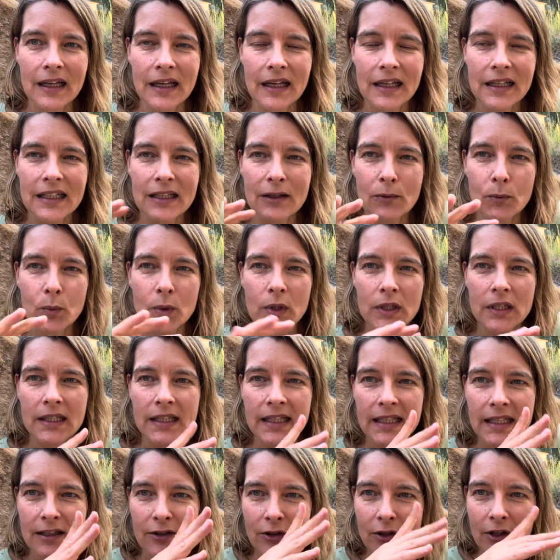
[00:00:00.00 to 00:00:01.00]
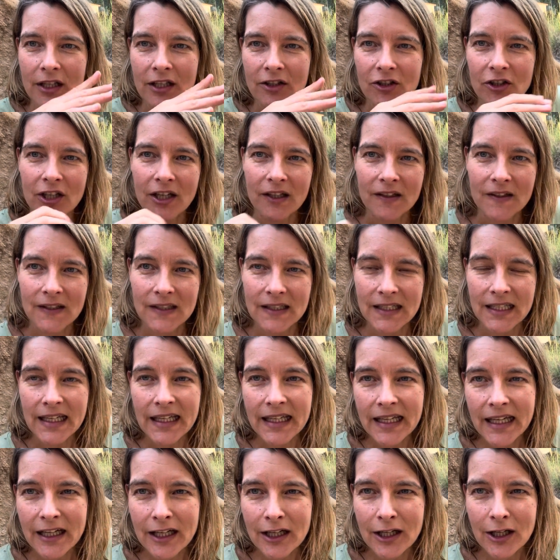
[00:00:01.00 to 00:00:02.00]
I would need to adjust
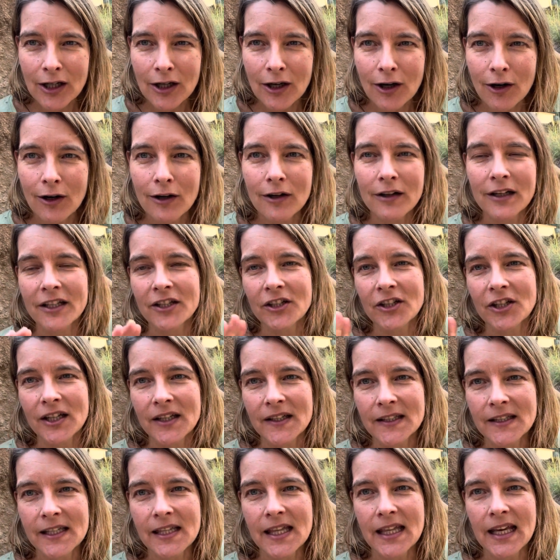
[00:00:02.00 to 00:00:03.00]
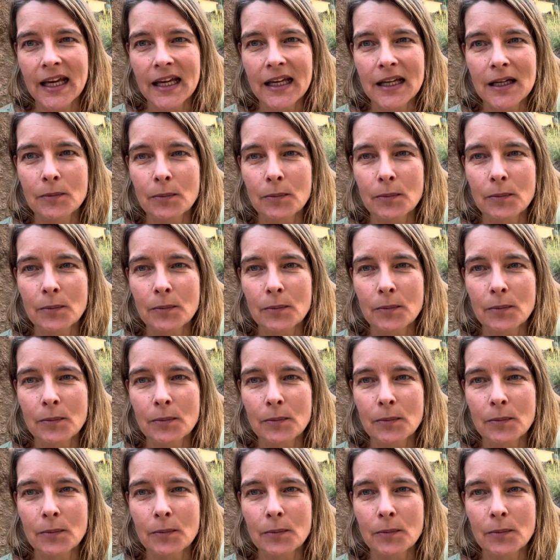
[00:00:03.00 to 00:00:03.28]
here or adjust there,